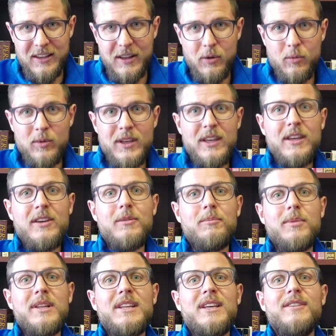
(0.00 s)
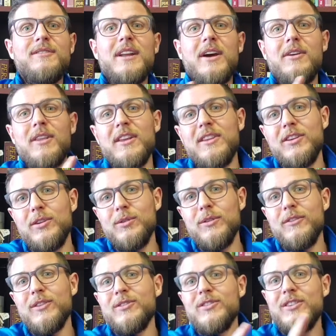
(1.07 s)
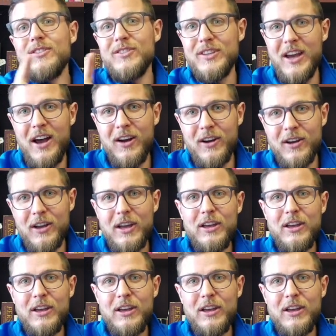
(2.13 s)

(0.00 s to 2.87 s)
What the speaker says: that we believe now that the universe is young.